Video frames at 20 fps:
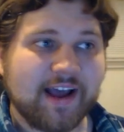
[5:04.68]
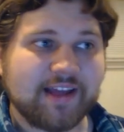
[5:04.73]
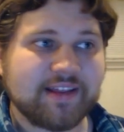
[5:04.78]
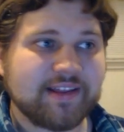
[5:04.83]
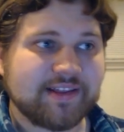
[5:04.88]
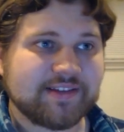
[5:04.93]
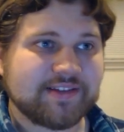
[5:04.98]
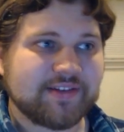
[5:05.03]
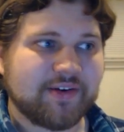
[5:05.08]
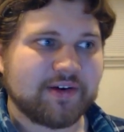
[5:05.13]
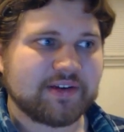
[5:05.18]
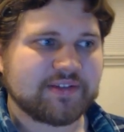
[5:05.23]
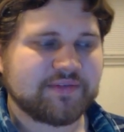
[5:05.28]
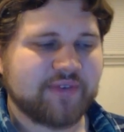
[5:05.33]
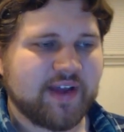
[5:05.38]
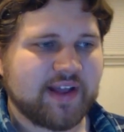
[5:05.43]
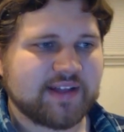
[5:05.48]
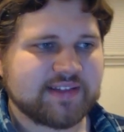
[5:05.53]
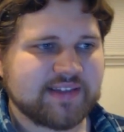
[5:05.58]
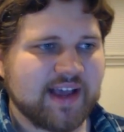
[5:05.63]
I think this card is
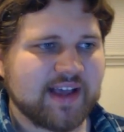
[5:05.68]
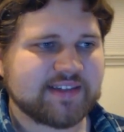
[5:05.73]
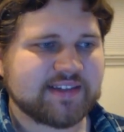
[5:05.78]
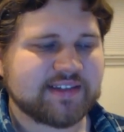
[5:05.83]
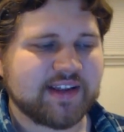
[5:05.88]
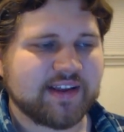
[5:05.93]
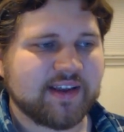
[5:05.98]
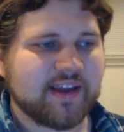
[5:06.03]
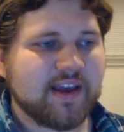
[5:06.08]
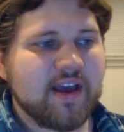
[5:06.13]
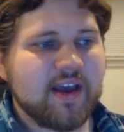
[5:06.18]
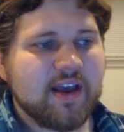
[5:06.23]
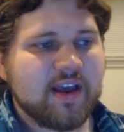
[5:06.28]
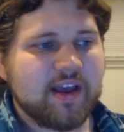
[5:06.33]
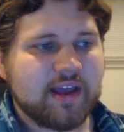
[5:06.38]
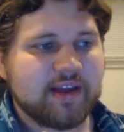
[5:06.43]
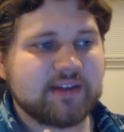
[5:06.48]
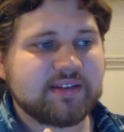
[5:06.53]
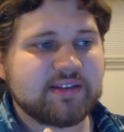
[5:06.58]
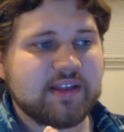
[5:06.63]
fantastic.
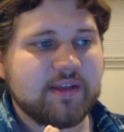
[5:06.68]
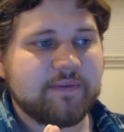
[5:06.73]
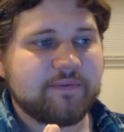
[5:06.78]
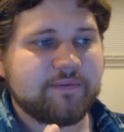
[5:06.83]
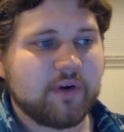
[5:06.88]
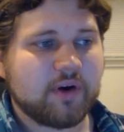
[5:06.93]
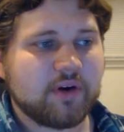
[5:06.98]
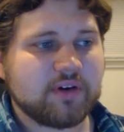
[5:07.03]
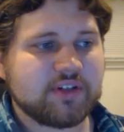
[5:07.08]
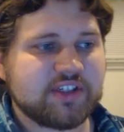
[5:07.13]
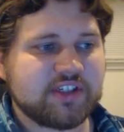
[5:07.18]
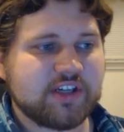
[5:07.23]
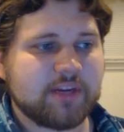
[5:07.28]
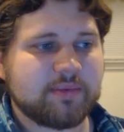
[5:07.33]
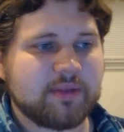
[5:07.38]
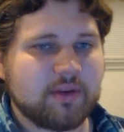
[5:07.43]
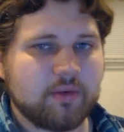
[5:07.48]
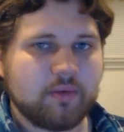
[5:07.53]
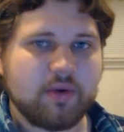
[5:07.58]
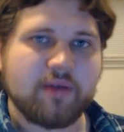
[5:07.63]
It is the first
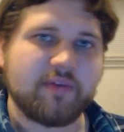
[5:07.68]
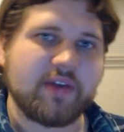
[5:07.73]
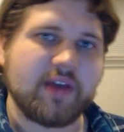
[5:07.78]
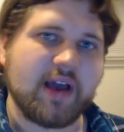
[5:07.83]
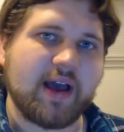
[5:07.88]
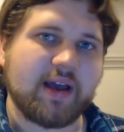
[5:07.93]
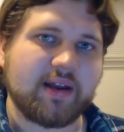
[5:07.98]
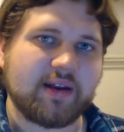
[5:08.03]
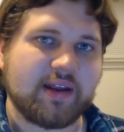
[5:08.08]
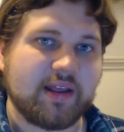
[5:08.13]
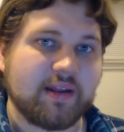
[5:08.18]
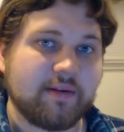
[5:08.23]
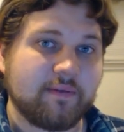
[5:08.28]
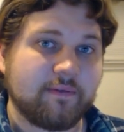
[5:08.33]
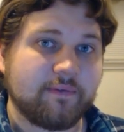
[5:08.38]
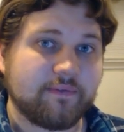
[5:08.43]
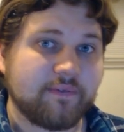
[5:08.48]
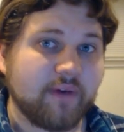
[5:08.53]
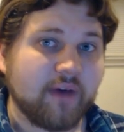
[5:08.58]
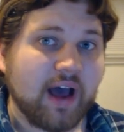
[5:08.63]
ship that we have gotten in
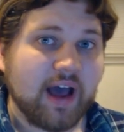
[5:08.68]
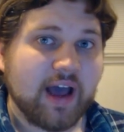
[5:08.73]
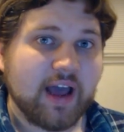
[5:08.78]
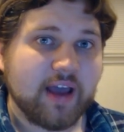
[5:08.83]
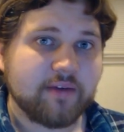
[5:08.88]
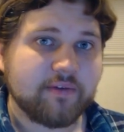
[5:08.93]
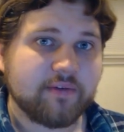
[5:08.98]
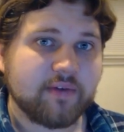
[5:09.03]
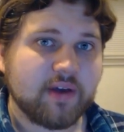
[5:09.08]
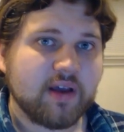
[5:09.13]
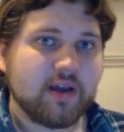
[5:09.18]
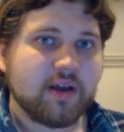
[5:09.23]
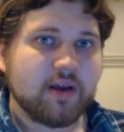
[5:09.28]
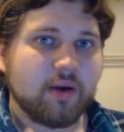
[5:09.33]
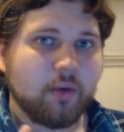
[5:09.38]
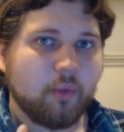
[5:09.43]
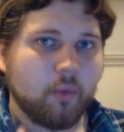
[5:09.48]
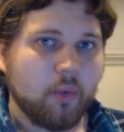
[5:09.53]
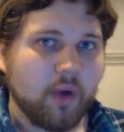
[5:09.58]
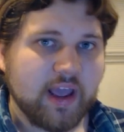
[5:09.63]
five
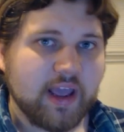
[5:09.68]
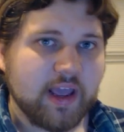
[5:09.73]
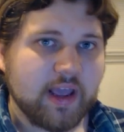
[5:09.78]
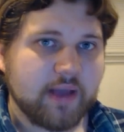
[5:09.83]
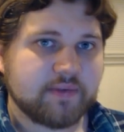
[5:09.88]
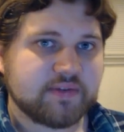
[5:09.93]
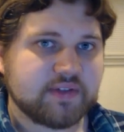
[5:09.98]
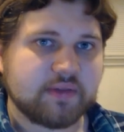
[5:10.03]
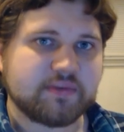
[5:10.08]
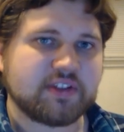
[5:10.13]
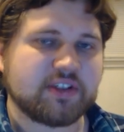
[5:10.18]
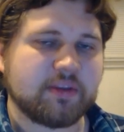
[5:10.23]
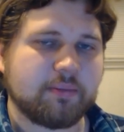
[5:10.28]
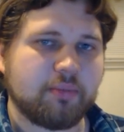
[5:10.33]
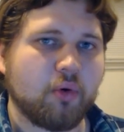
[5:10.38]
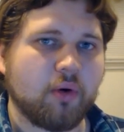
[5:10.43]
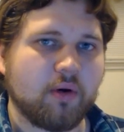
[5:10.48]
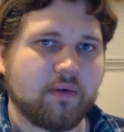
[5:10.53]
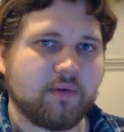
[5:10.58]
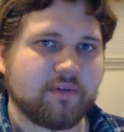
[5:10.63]
waves of
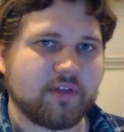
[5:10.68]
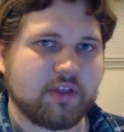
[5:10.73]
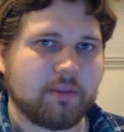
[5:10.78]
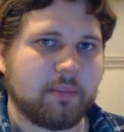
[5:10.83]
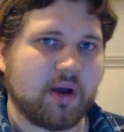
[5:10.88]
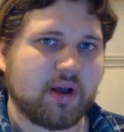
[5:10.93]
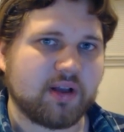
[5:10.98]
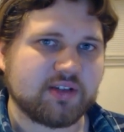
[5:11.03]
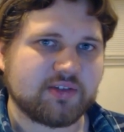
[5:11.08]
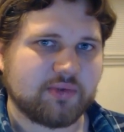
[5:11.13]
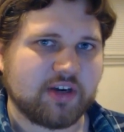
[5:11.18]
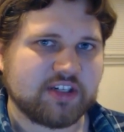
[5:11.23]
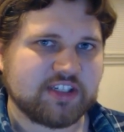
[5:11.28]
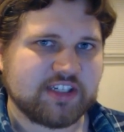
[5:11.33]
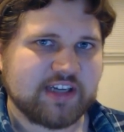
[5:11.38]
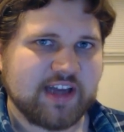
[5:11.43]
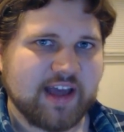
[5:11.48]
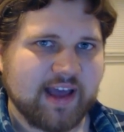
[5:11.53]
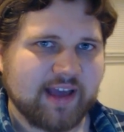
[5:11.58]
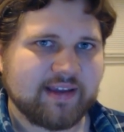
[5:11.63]
support for the boss
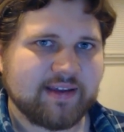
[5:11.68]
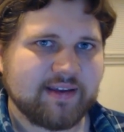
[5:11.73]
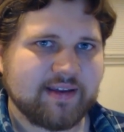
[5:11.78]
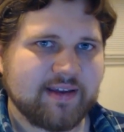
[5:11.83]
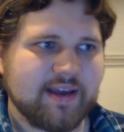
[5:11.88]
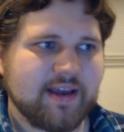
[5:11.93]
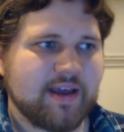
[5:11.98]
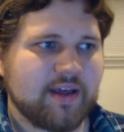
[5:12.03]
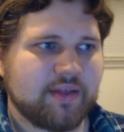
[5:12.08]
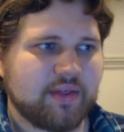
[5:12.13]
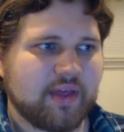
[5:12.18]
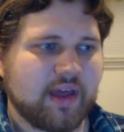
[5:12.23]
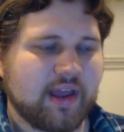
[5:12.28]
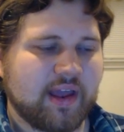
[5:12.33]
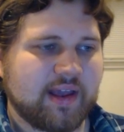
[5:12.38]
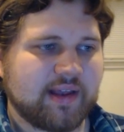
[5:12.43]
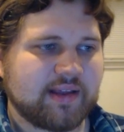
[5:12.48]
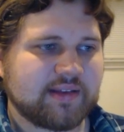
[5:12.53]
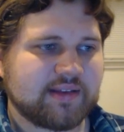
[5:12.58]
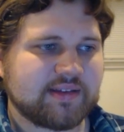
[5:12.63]
rush deck
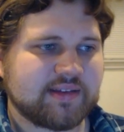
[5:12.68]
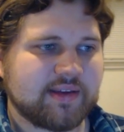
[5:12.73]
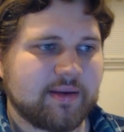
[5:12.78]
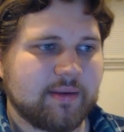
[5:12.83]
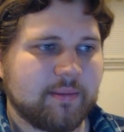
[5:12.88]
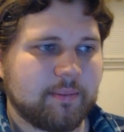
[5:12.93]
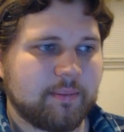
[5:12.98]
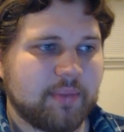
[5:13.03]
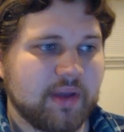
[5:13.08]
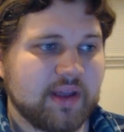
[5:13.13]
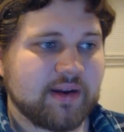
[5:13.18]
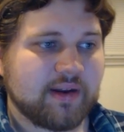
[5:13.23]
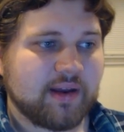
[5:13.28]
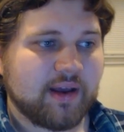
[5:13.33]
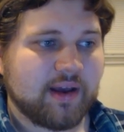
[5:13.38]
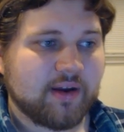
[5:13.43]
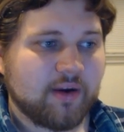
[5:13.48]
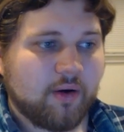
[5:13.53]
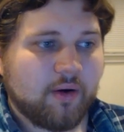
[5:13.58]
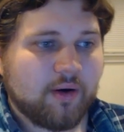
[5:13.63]
that has been
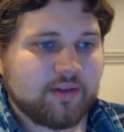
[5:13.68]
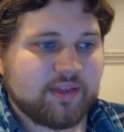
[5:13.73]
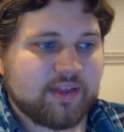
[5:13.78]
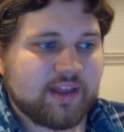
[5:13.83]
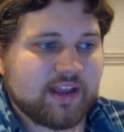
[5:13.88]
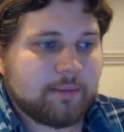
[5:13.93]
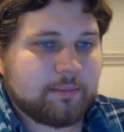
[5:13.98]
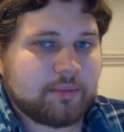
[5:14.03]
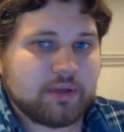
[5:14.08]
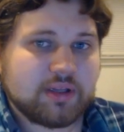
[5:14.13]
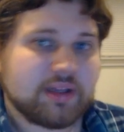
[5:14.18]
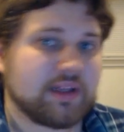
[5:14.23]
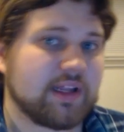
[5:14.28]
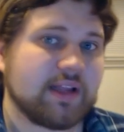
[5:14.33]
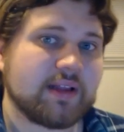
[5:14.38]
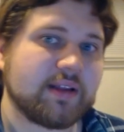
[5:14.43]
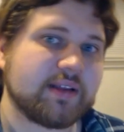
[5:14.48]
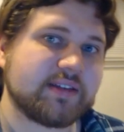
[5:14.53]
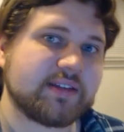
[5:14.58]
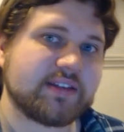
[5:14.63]
a card that
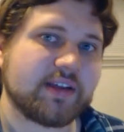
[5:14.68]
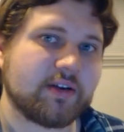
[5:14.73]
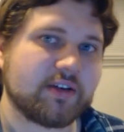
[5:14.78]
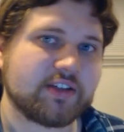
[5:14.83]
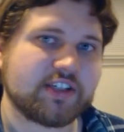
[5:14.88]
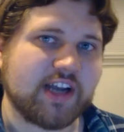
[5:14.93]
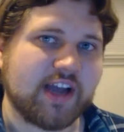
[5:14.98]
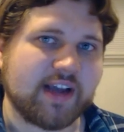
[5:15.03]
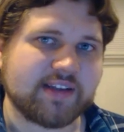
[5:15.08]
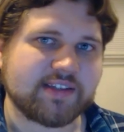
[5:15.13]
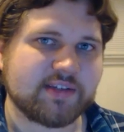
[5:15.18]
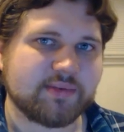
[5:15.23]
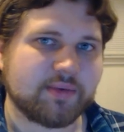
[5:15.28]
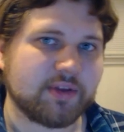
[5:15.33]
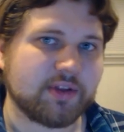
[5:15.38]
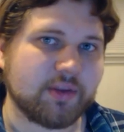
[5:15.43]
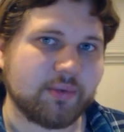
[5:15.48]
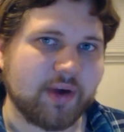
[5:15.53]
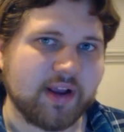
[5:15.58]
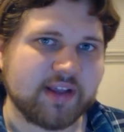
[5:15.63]
completely synergizes
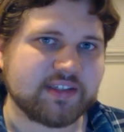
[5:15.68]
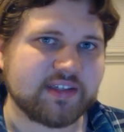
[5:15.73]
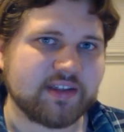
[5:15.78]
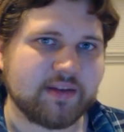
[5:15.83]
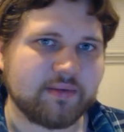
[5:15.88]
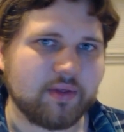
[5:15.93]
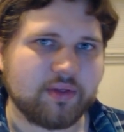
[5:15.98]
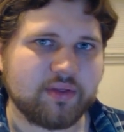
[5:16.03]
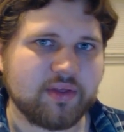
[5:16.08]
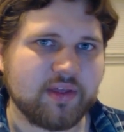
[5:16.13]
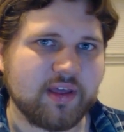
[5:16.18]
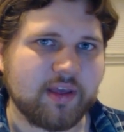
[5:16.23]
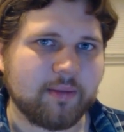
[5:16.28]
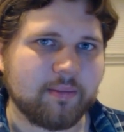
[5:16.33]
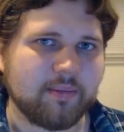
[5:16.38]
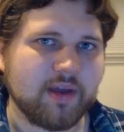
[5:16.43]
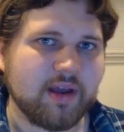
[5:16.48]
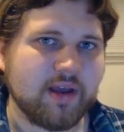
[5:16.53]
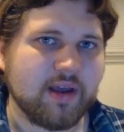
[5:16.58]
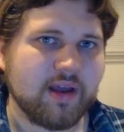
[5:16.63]
with the rest of the
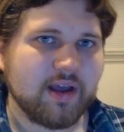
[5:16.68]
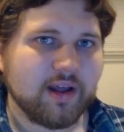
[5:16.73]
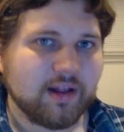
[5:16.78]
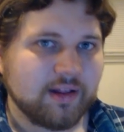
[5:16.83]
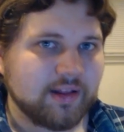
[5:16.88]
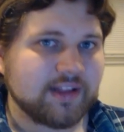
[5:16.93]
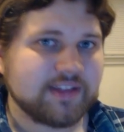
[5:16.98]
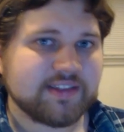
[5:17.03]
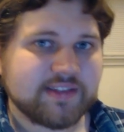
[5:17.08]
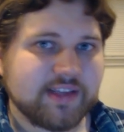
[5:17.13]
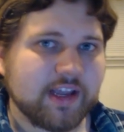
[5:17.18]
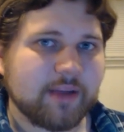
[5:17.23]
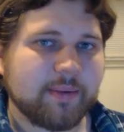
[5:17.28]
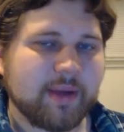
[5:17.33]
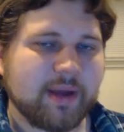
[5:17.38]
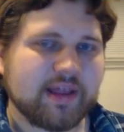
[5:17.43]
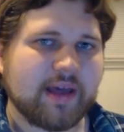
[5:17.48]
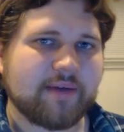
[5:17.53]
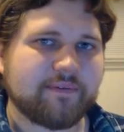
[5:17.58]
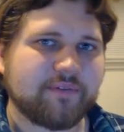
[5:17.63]
theme. Let's think
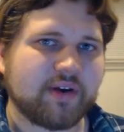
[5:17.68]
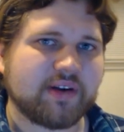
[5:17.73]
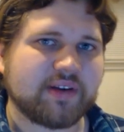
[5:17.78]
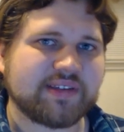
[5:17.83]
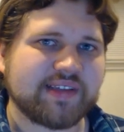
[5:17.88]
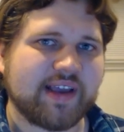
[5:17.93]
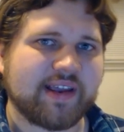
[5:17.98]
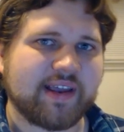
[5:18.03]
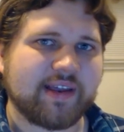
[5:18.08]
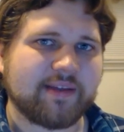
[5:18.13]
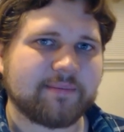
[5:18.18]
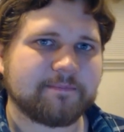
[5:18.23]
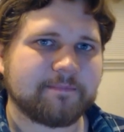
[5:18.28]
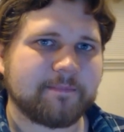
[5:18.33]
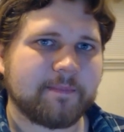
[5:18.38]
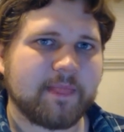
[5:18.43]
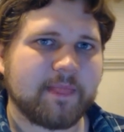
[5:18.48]
about that for a second.